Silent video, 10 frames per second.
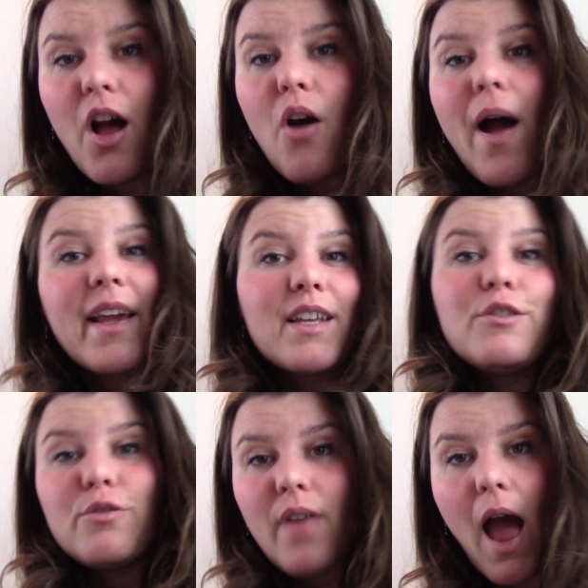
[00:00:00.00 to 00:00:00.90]
oh, I can
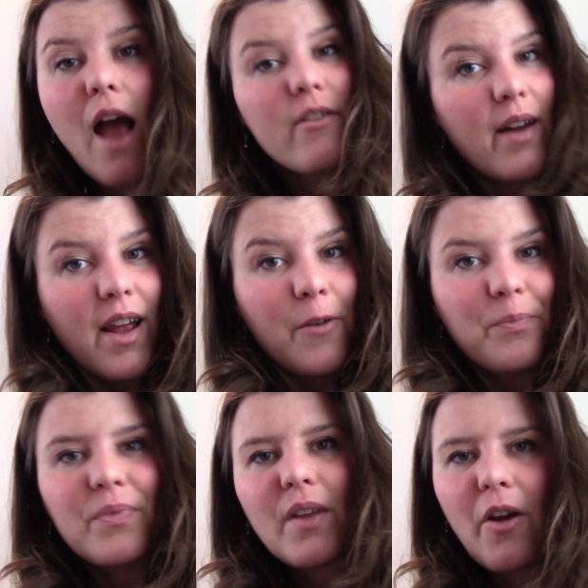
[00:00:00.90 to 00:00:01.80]
do that, right?
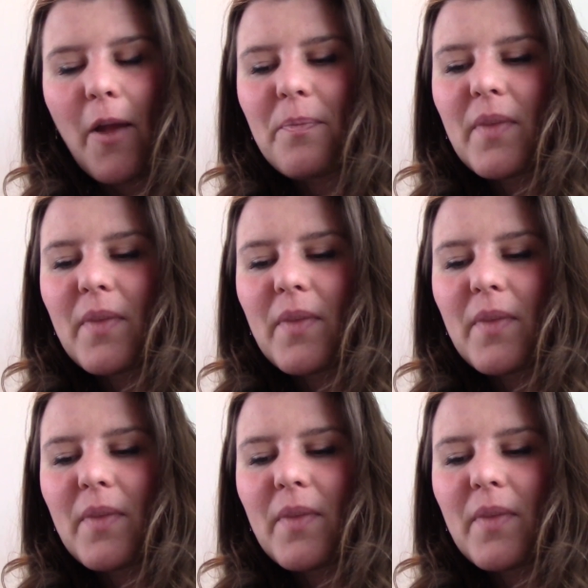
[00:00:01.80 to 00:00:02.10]
All right.